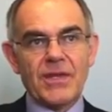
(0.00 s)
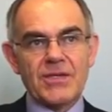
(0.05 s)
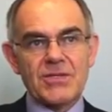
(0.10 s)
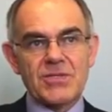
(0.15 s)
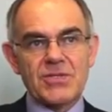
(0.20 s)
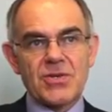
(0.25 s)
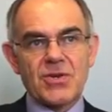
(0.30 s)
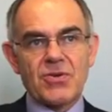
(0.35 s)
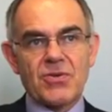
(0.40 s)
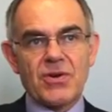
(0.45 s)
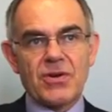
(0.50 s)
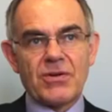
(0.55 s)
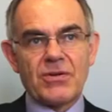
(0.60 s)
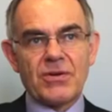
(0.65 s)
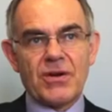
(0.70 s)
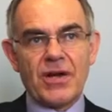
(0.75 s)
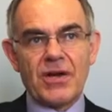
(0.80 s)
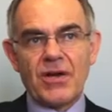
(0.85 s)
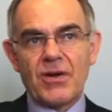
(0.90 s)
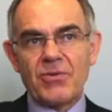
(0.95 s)
And so
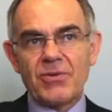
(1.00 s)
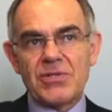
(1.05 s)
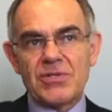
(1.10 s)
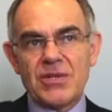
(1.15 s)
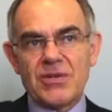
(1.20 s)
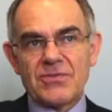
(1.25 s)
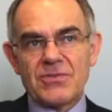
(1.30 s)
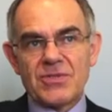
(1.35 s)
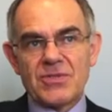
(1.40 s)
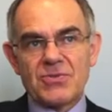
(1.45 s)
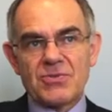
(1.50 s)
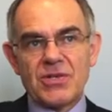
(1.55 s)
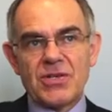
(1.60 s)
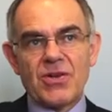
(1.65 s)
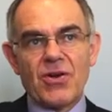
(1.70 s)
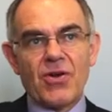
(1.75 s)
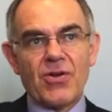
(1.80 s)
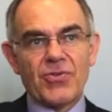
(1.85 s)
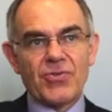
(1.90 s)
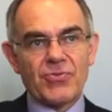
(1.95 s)
I always have to
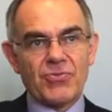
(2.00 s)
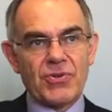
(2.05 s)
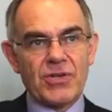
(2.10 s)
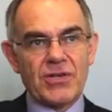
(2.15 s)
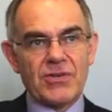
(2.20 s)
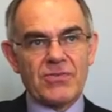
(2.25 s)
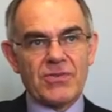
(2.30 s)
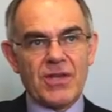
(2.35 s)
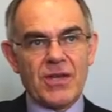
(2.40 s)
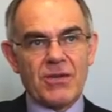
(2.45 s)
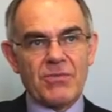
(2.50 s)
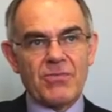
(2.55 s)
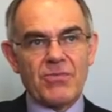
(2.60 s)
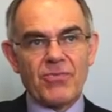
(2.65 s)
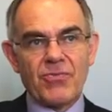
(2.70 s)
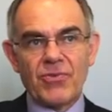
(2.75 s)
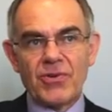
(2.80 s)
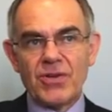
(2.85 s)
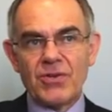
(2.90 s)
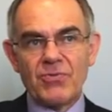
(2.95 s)
treat all three of them
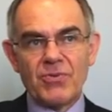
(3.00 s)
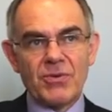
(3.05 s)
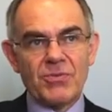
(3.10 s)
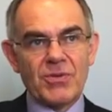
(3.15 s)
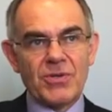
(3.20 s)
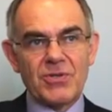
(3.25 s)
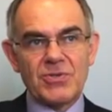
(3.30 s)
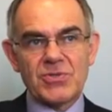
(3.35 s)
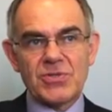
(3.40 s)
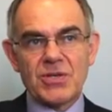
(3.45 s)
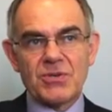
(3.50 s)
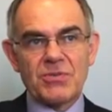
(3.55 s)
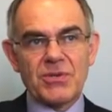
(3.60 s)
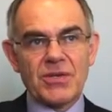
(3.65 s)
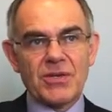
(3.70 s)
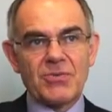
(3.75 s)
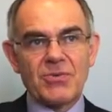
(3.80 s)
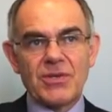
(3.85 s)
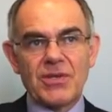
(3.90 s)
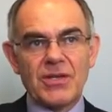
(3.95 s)
for any woman who's
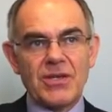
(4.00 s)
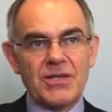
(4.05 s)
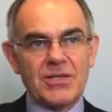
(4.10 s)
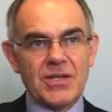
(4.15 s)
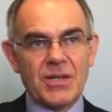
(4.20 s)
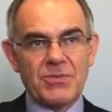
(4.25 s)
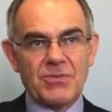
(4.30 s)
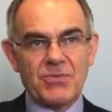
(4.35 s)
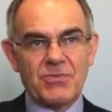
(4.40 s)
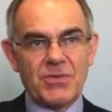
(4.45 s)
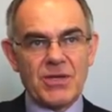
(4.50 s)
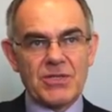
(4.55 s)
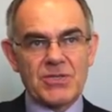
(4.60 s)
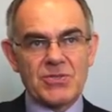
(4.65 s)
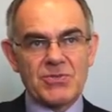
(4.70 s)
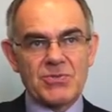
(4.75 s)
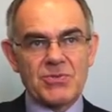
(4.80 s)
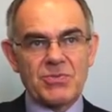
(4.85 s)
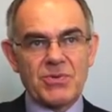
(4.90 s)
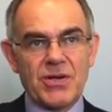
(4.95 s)
coming in with any type of
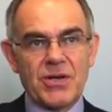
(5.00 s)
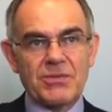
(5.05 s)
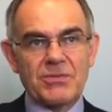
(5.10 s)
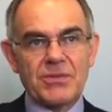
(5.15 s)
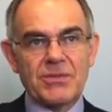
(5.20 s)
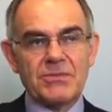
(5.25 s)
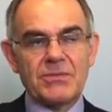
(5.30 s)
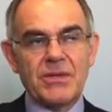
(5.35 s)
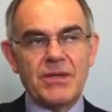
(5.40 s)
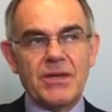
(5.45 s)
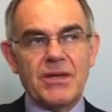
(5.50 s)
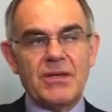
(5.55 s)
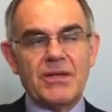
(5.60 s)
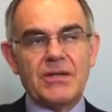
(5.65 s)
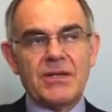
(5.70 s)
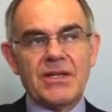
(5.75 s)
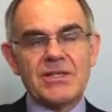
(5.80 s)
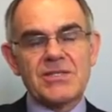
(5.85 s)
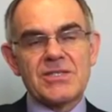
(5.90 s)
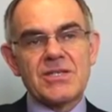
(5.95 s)
menstrual problem.
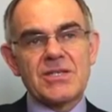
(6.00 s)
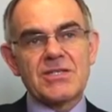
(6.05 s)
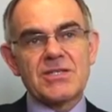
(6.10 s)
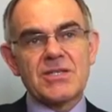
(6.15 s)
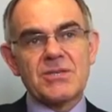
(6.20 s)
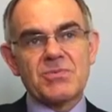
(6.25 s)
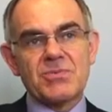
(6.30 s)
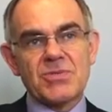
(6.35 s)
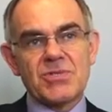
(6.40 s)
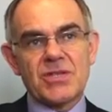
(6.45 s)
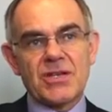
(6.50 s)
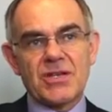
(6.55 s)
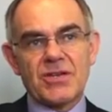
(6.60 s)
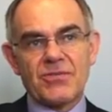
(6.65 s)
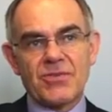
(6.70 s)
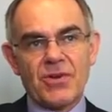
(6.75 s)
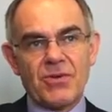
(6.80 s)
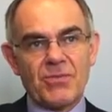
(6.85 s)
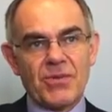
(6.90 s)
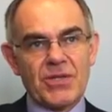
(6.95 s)
And
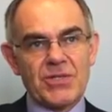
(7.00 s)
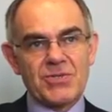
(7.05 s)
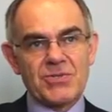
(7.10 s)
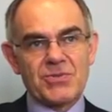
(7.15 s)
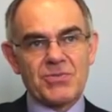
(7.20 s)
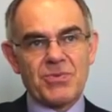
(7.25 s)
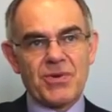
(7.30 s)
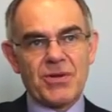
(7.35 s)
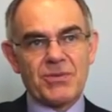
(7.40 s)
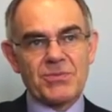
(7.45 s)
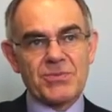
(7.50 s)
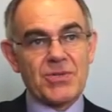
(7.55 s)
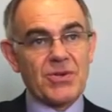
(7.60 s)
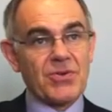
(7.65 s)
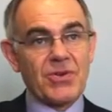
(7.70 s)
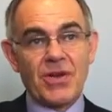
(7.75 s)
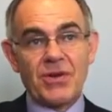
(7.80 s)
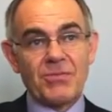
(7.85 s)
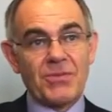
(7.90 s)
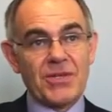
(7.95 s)
60% of all menstrual problems
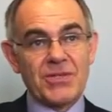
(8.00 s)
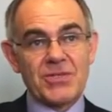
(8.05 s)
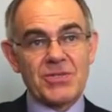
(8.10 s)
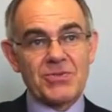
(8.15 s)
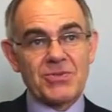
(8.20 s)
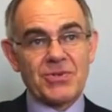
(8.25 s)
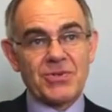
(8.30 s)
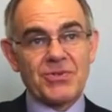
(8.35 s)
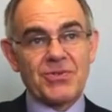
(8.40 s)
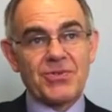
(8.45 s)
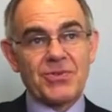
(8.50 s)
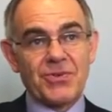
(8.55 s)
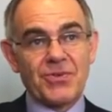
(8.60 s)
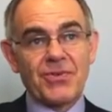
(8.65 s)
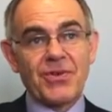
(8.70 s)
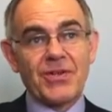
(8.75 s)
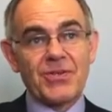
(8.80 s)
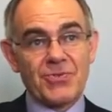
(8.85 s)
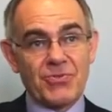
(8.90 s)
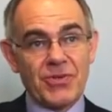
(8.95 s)
are not menstrual,
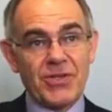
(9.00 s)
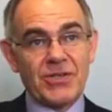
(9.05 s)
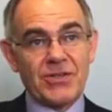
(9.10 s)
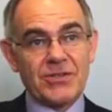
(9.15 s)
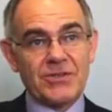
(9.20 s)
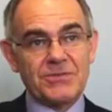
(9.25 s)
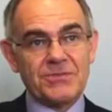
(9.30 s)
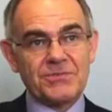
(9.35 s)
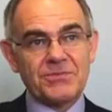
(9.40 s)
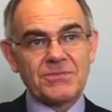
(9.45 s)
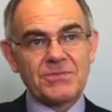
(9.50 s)
they're adrenal.